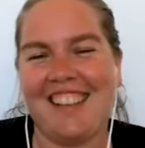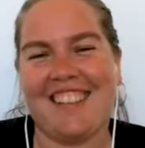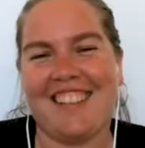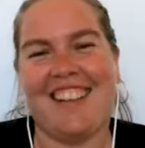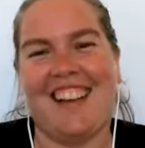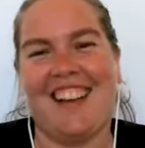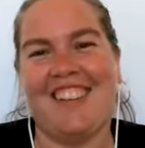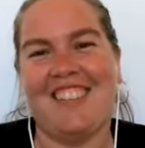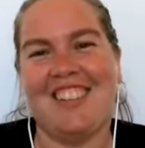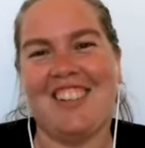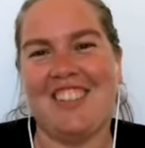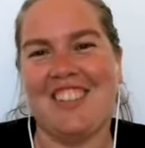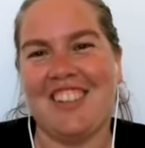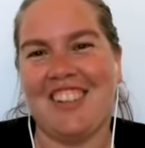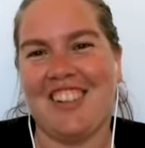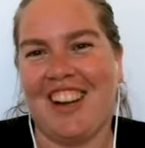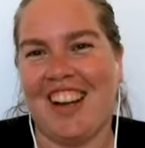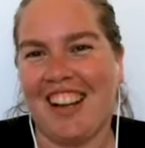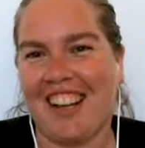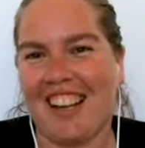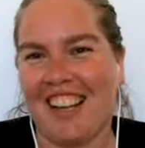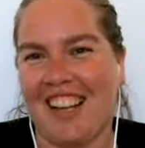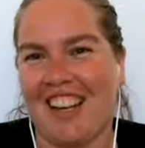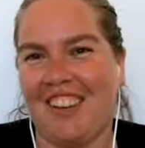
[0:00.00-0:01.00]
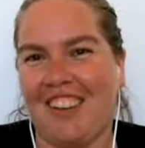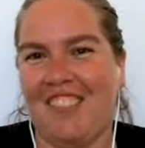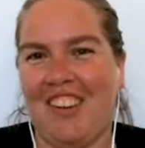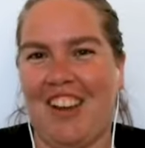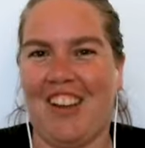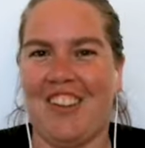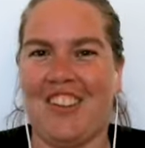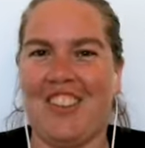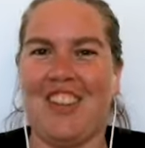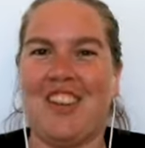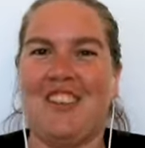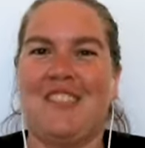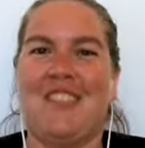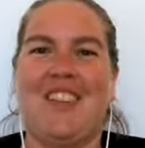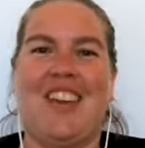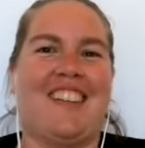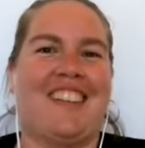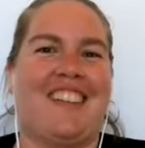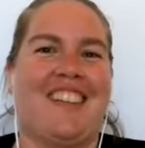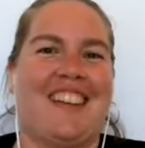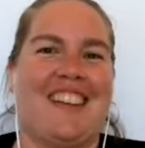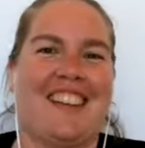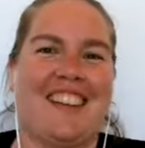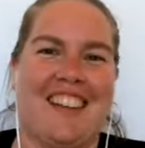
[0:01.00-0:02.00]
time we'll be talking about the
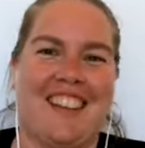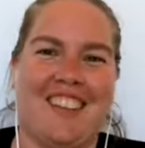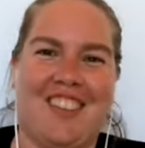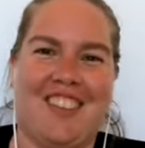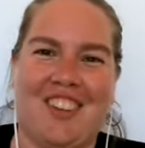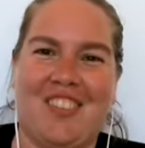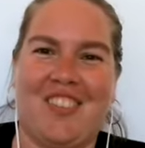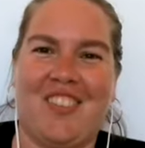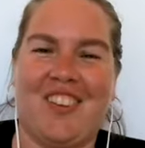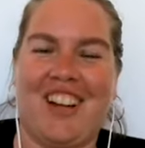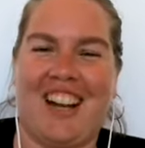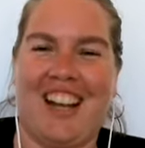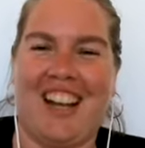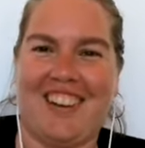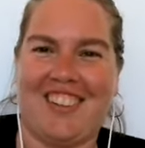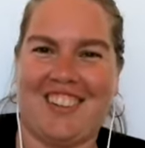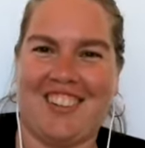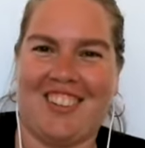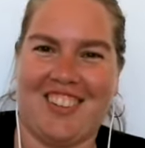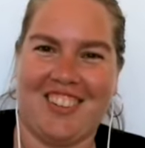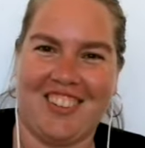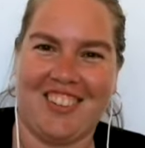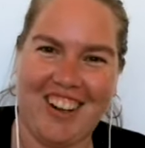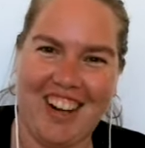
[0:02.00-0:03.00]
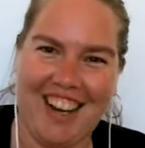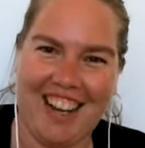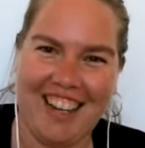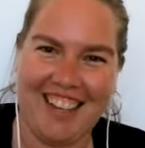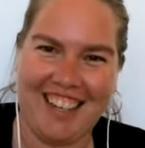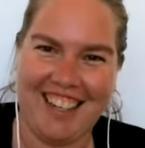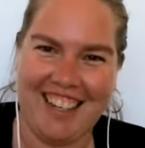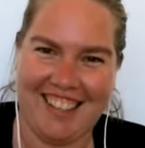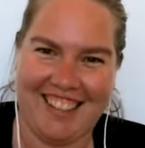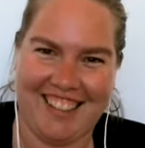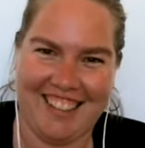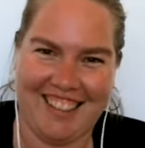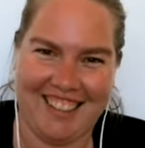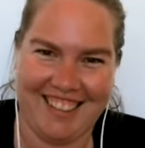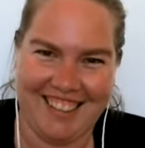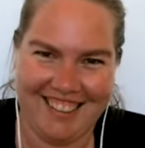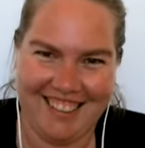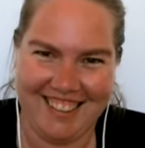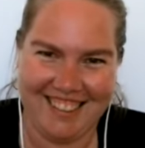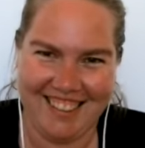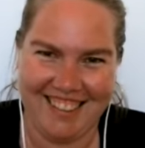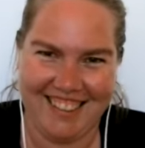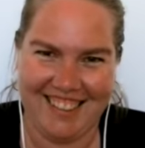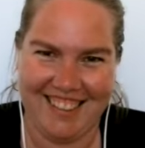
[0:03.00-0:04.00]
amazingly supernatural dragons.